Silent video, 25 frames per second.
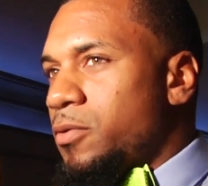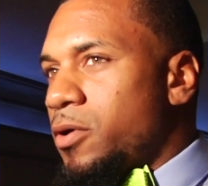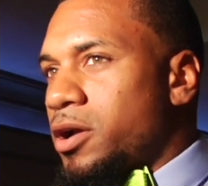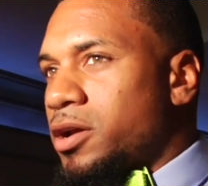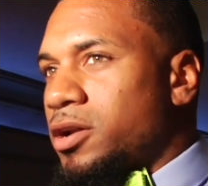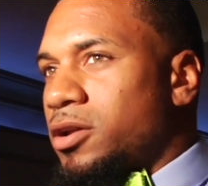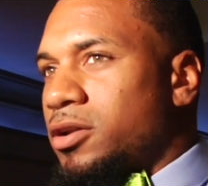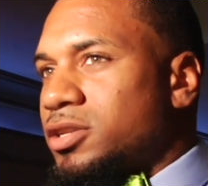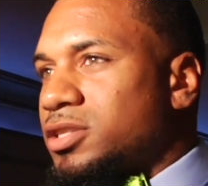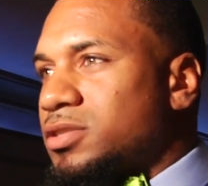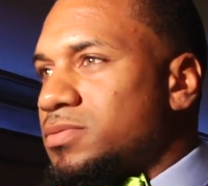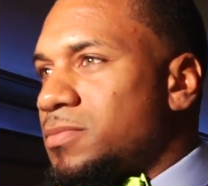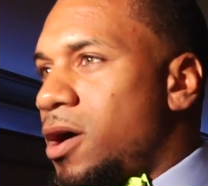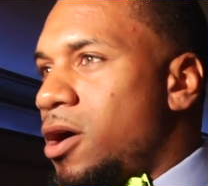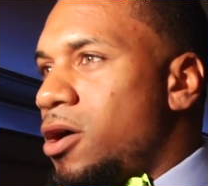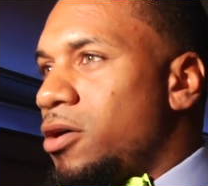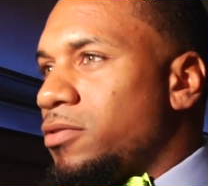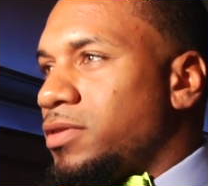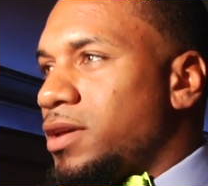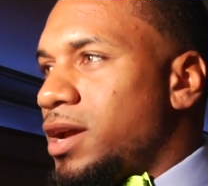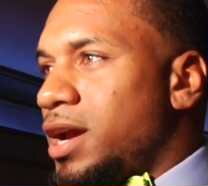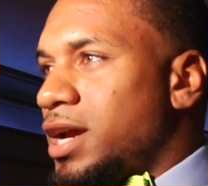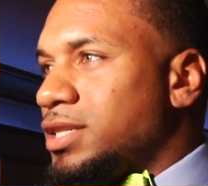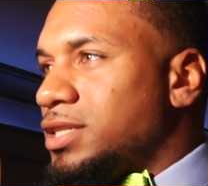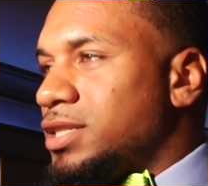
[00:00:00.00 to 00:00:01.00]
we're working on the small
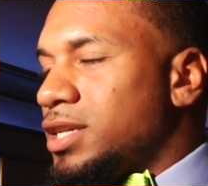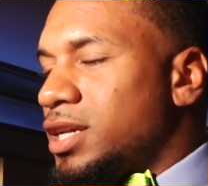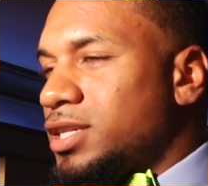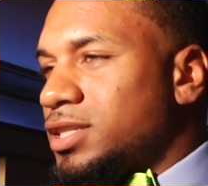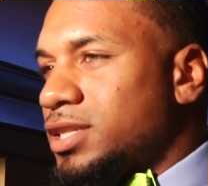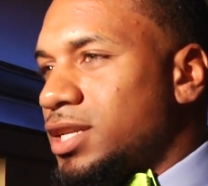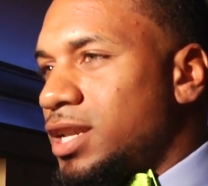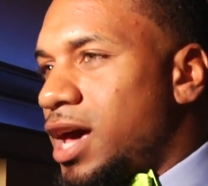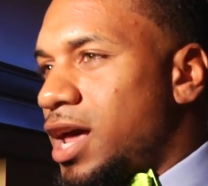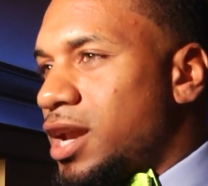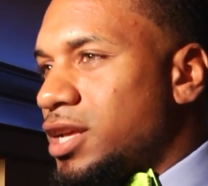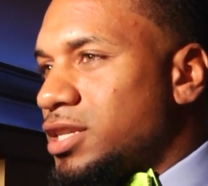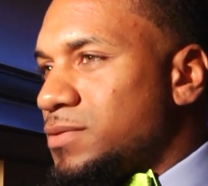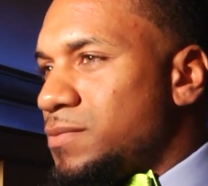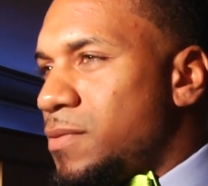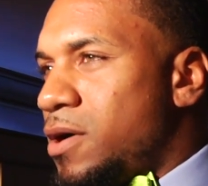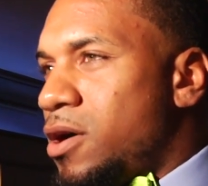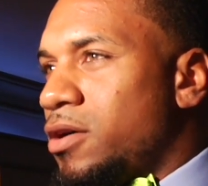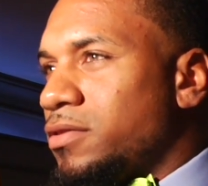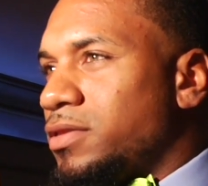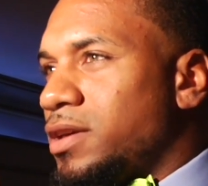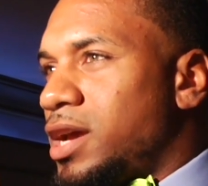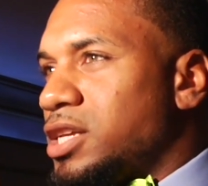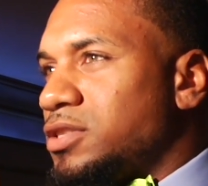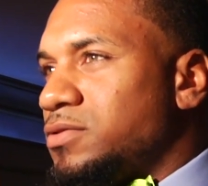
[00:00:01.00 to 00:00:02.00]
things. There's a lot of
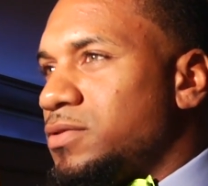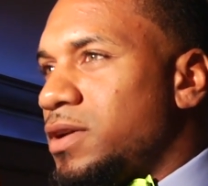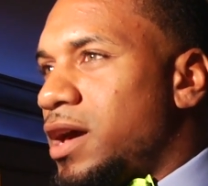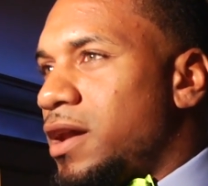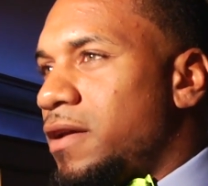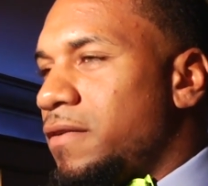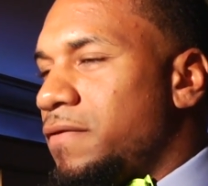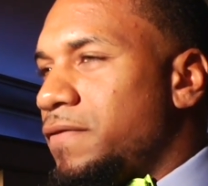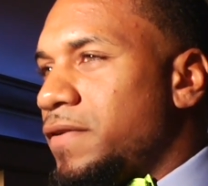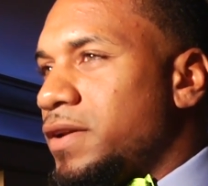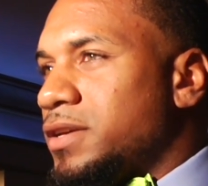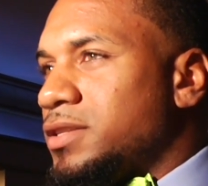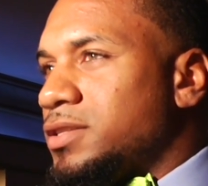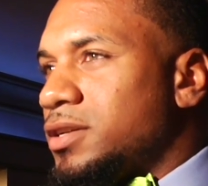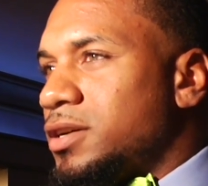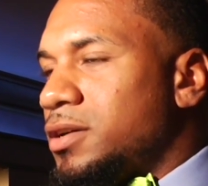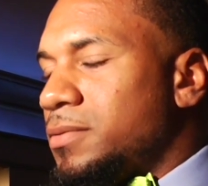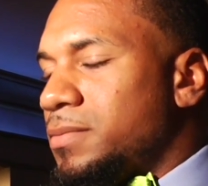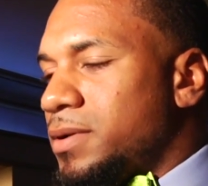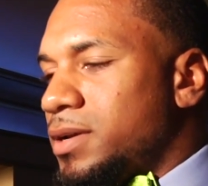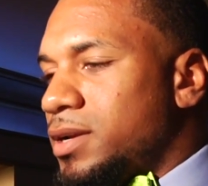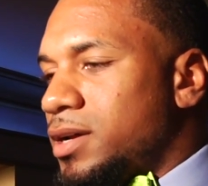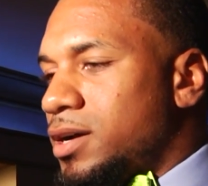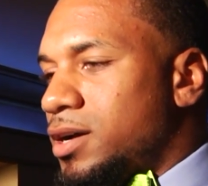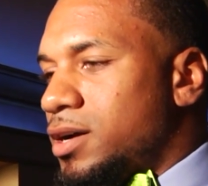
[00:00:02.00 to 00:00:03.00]
small things we got to fix
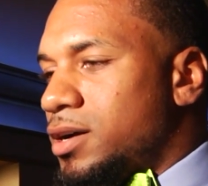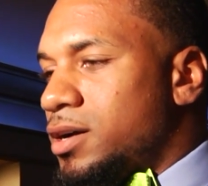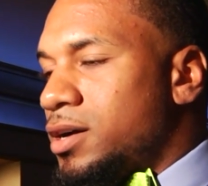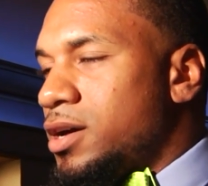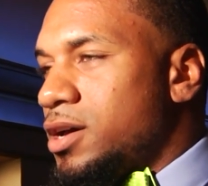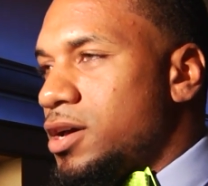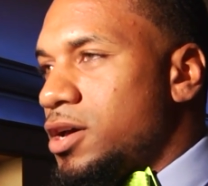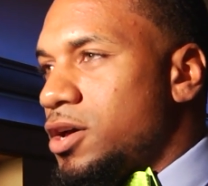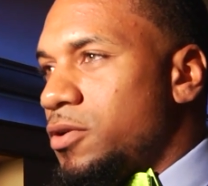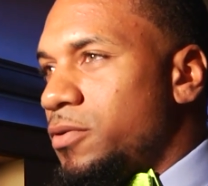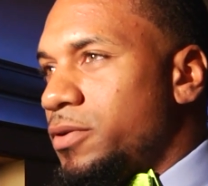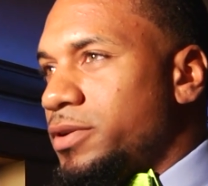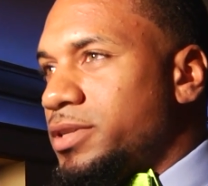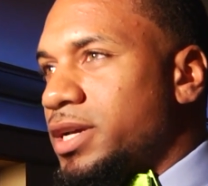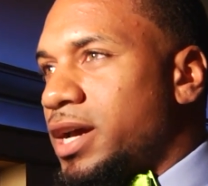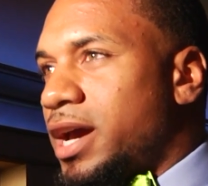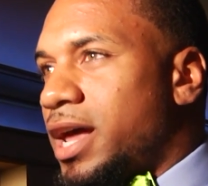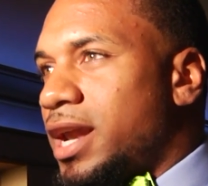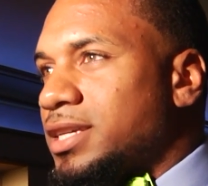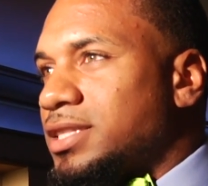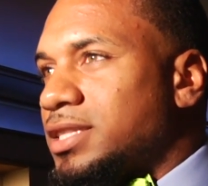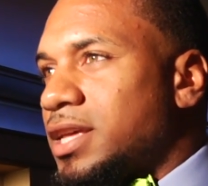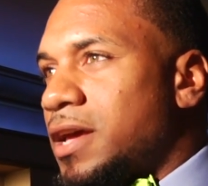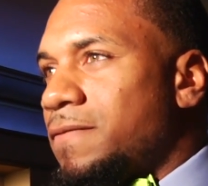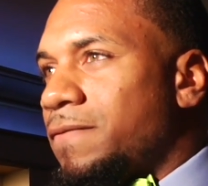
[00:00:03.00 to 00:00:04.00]
up, and uh, we just
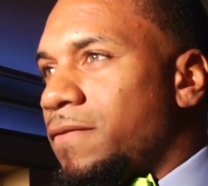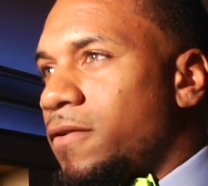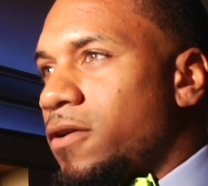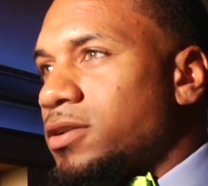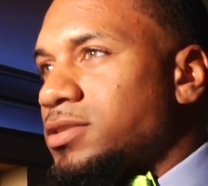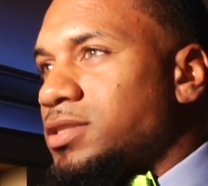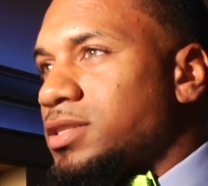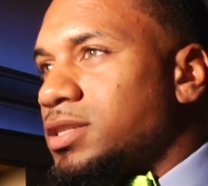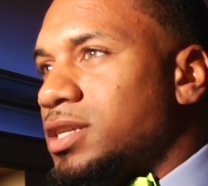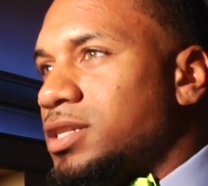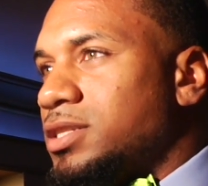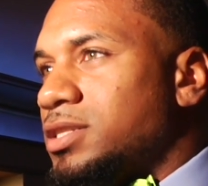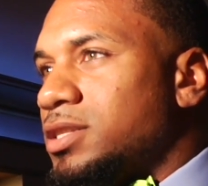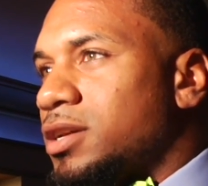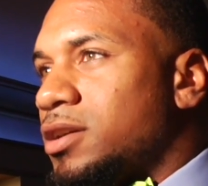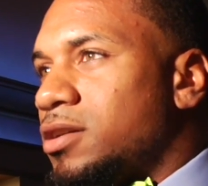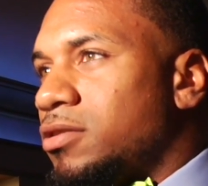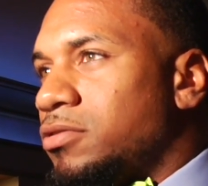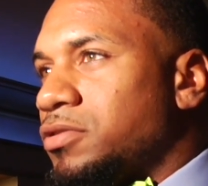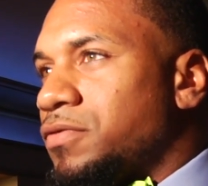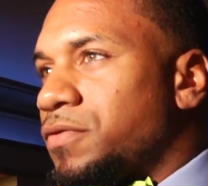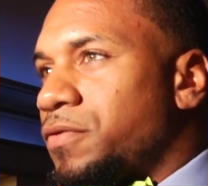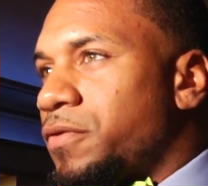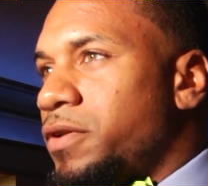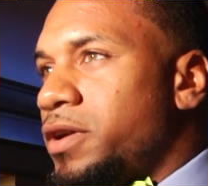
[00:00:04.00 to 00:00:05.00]
got to stay focused and listen to
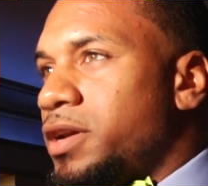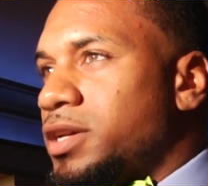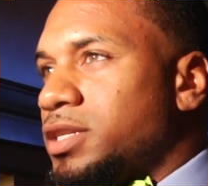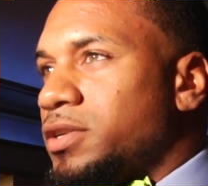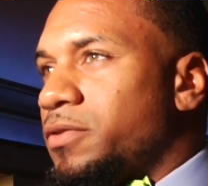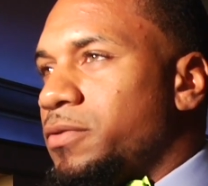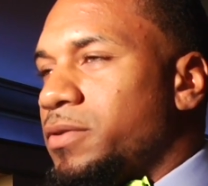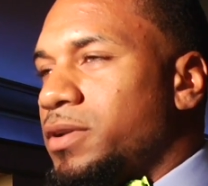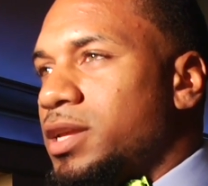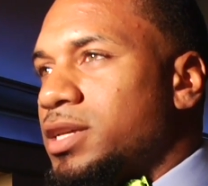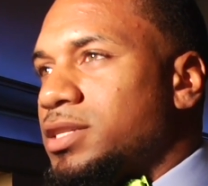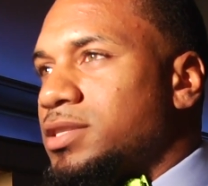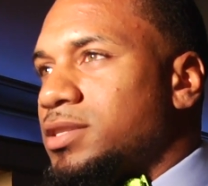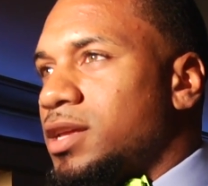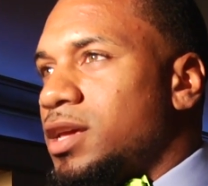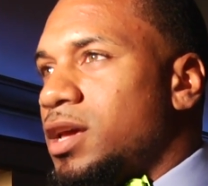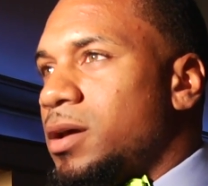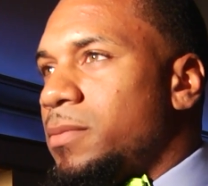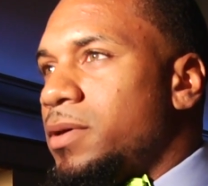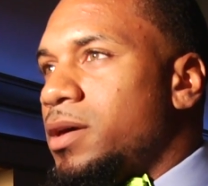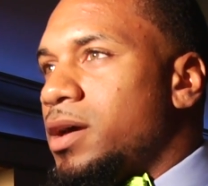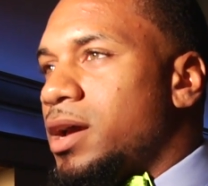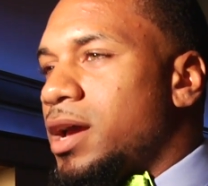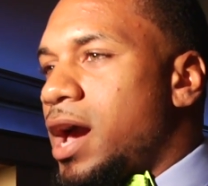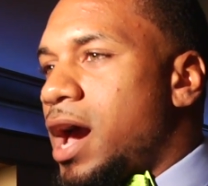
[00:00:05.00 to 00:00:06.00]
Coach Freeze. If we listen to
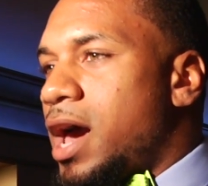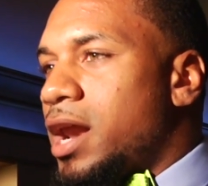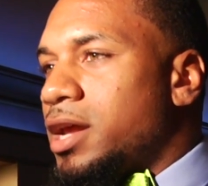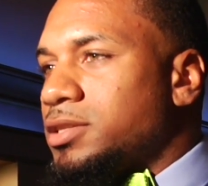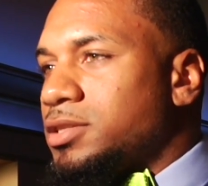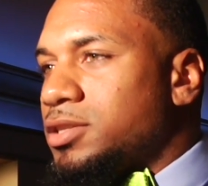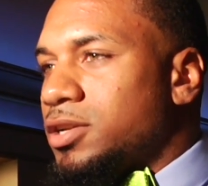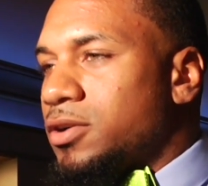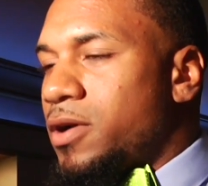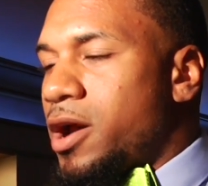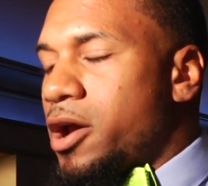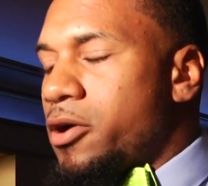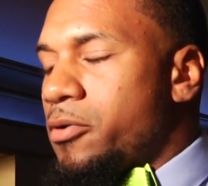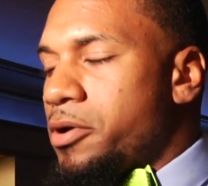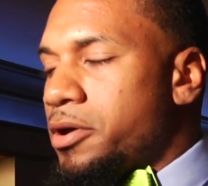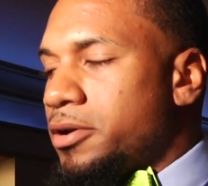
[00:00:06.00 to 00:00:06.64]
him, he'll guide us the right